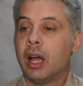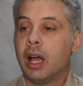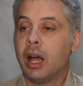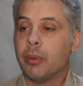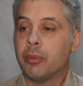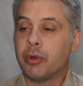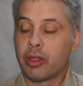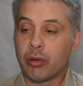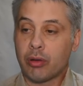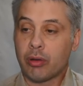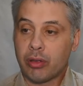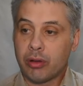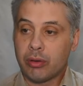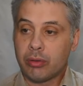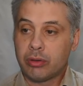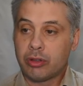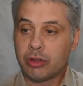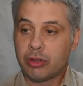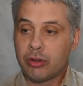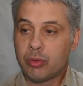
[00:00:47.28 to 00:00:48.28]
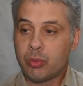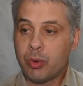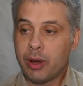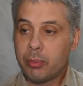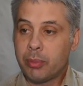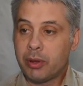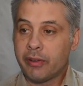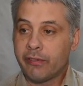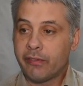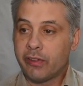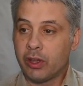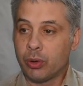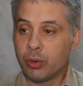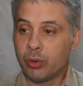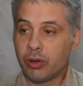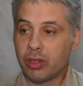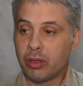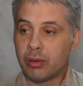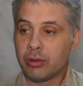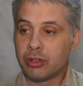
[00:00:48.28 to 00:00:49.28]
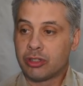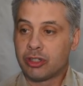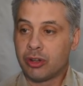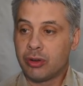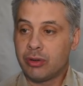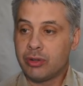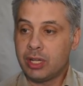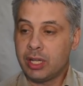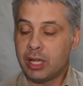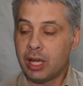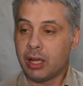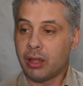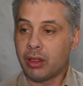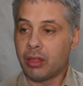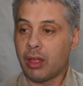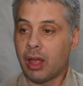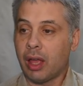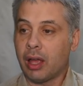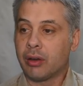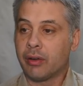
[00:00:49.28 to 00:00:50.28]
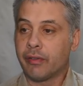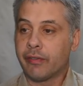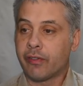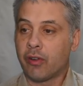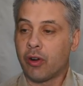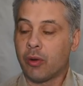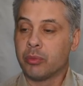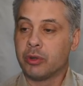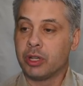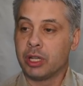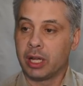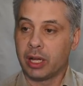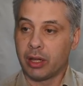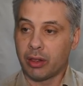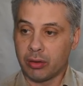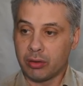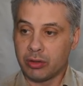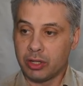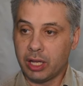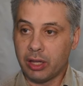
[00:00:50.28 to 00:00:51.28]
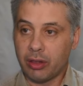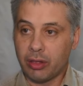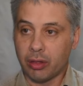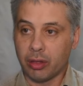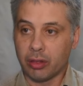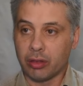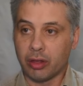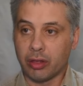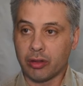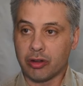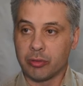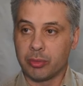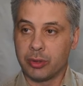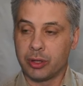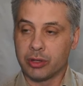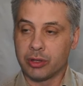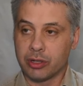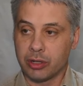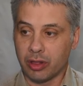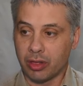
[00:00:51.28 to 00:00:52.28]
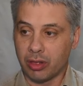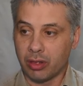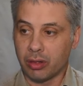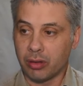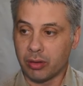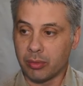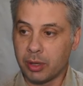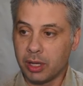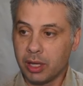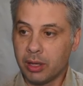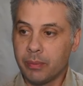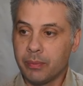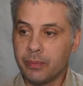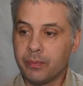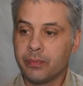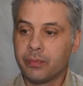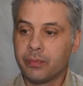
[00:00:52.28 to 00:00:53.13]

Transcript: There's also two 1-bit fields, 2DS and from DS. So DS is distribution system here.